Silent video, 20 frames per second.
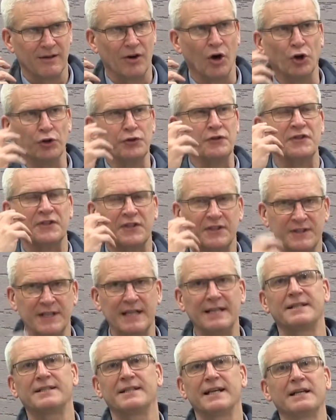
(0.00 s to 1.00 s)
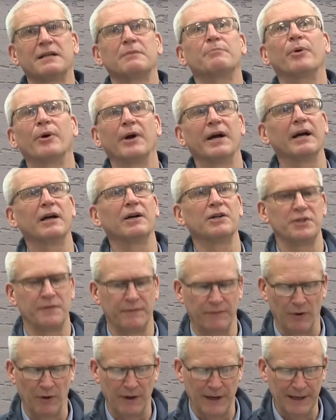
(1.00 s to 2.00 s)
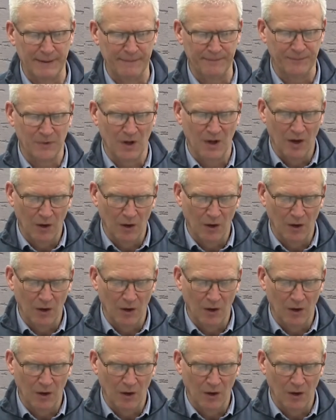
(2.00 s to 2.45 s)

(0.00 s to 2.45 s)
unceasing prayers for him,